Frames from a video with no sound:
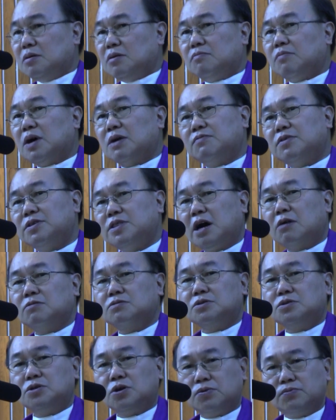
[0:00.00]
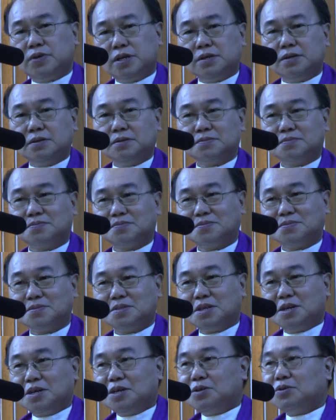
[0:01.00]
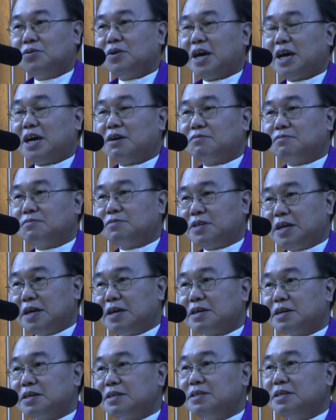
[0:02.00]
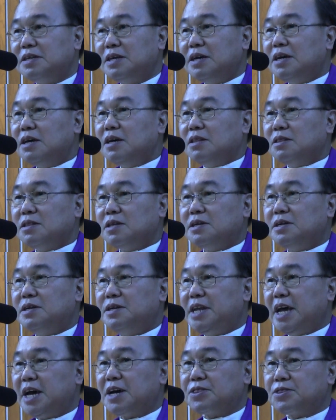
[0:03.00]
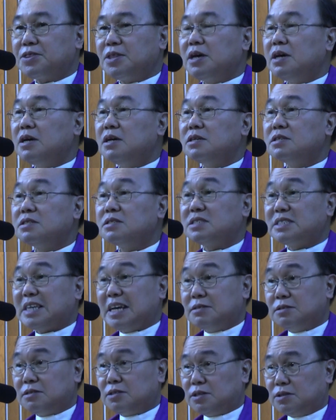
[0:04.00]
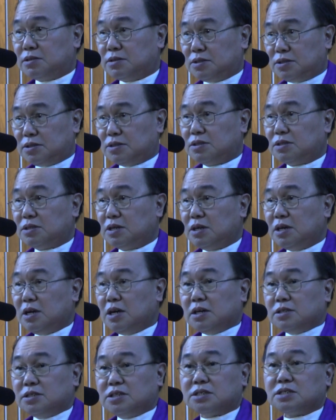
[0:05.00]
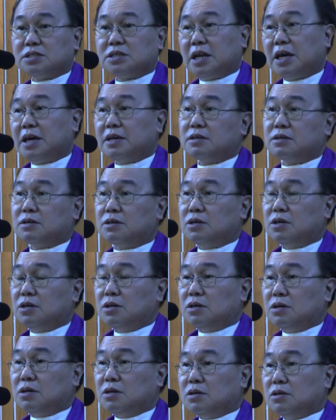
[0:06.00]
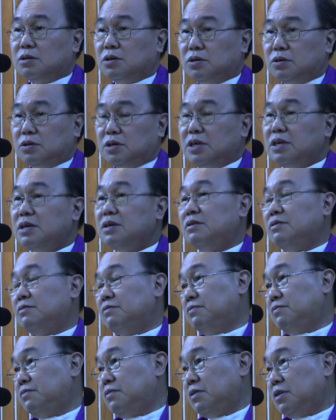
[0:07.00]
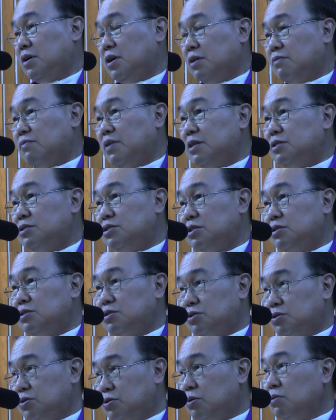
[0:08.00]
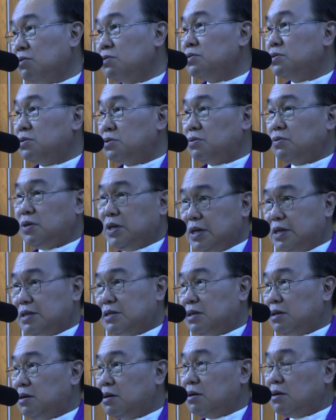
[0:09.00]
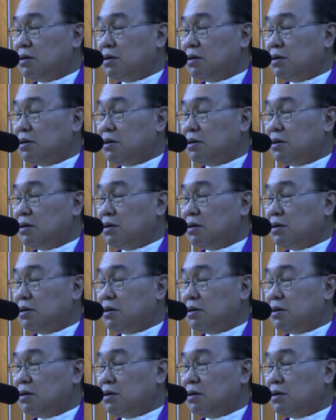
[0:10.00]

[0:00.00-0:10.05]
But without knowing, you have taken the death sentence, just like Eve, when she chose to eat,